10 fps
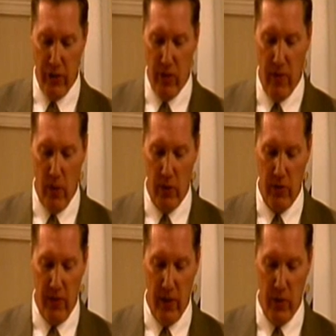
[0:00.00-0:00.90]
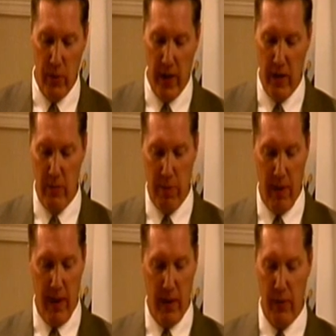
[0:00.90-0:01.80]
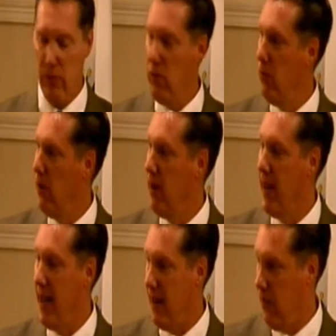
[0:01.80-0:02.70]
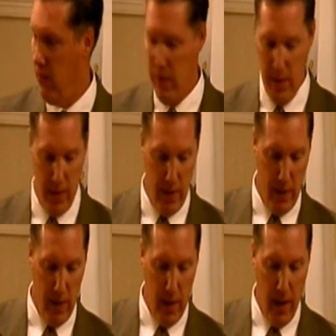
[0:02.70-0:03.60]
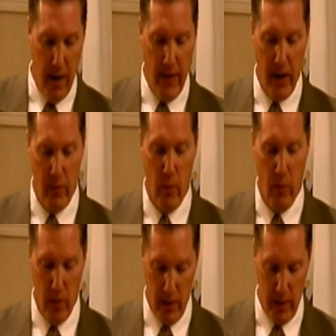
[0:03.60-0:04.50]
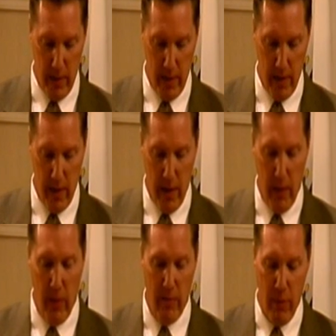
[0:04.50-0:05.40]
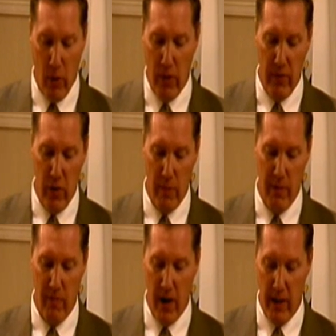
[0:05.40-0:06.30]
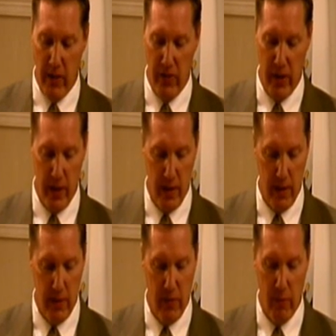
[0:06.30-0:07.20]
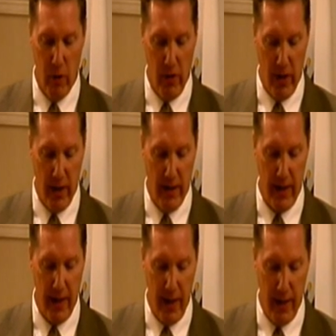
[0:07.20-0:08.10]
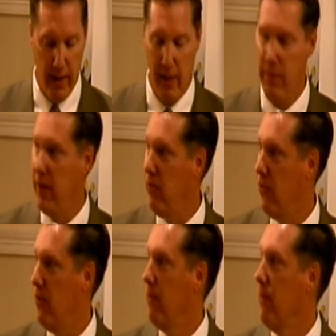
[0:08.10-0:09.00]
should voters feel you will get your plan through now and that it will work when both of you have been running the city for more than a decade apiece?